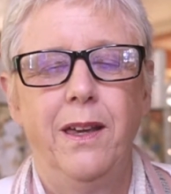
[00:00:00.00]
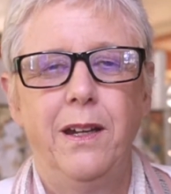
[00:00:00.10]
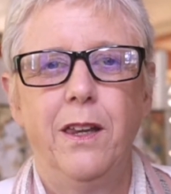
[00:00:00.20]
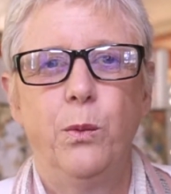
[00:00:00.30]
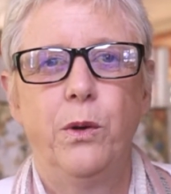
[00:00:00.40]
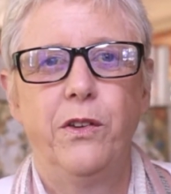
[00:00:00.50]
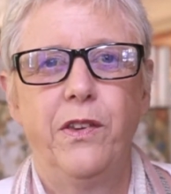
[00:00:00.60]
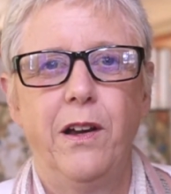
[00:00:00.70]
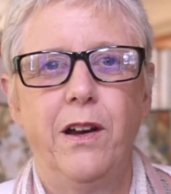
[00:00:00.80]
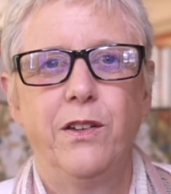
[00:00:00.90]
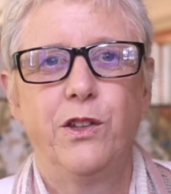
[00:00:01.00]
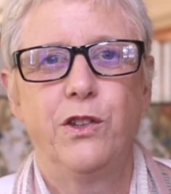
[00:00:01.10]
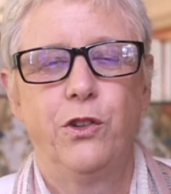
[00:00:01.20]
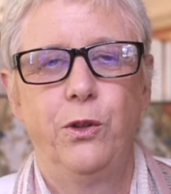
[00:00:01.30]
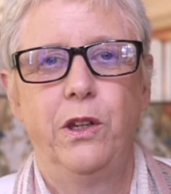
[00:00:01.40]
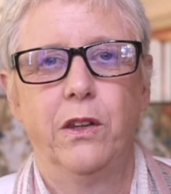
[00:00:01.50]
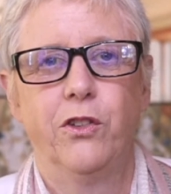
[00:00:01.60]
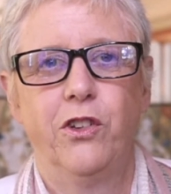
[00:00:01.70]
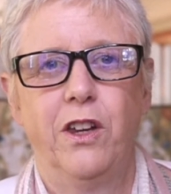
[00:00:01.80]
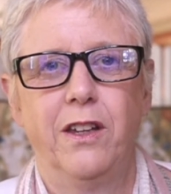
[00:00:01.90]
In other words, they aren't just shooting the
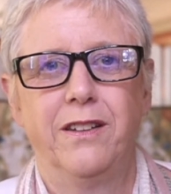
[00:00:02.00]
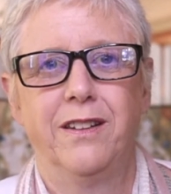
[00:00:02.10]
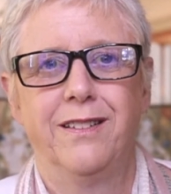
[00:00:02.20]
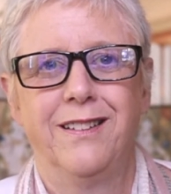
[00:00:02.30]
shit.